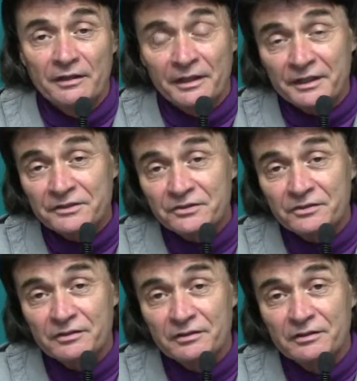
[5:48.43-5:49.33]

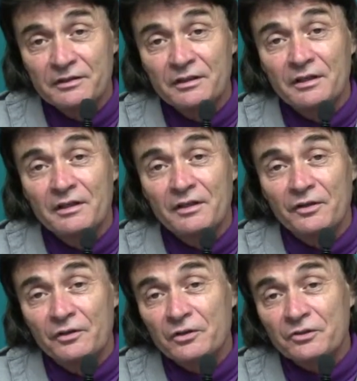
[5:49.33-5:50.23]
Next,
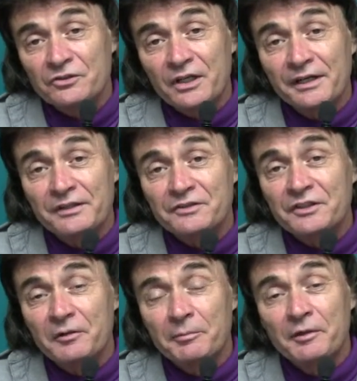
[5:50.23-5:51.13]
neuroscientists
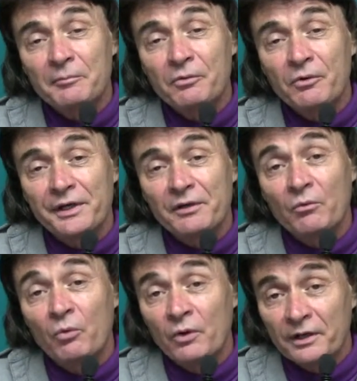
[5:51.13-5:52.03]
can pinpoint
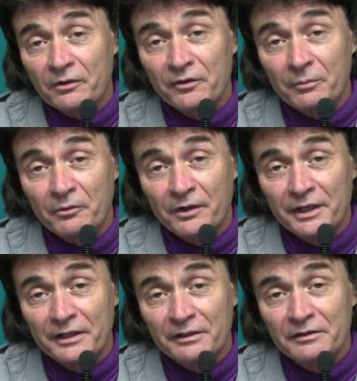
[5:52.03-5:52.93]
where in the
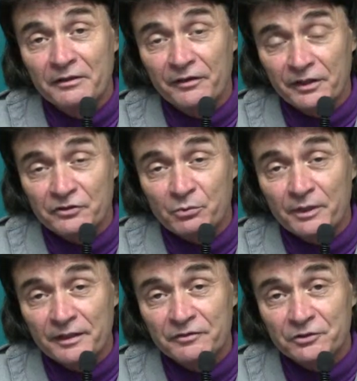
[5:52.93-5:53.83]
brain these
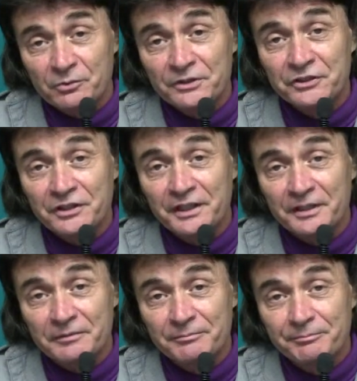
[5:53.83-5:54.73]
waves
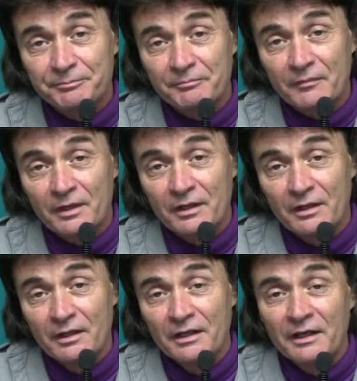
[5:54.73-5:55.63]
originate.
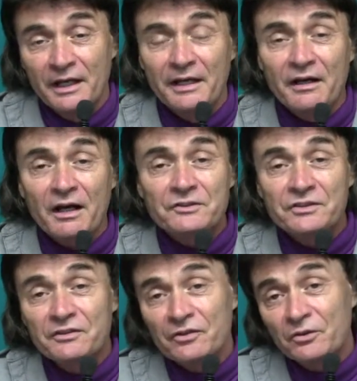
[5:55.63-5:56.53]
And
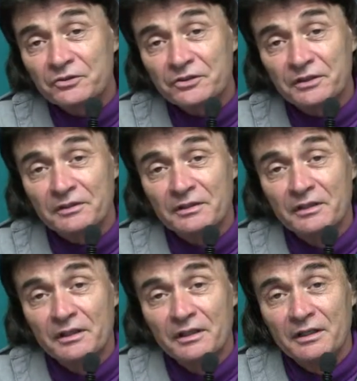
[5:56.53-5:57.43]

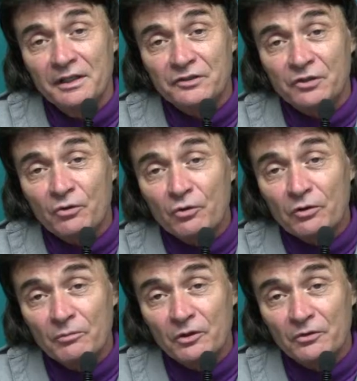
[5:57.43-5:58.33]
oxytocin is a
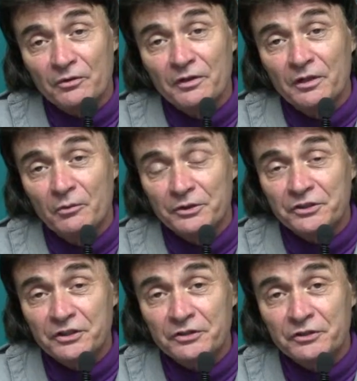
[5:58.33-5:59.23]
hormone
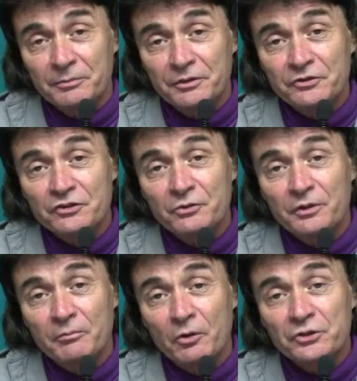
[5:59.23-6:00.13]
which contributes to
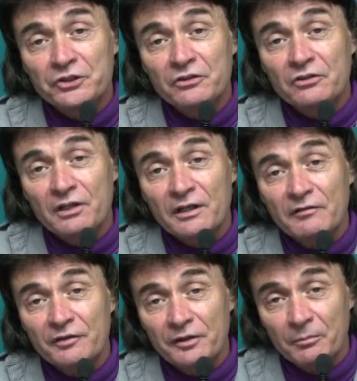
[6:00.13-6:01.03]
emotional
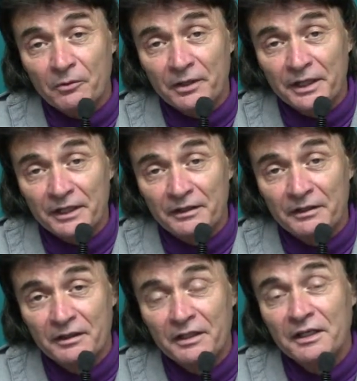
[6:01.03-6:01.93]
love in the brain
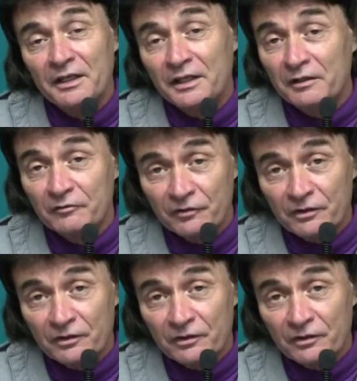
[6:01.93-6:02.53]
in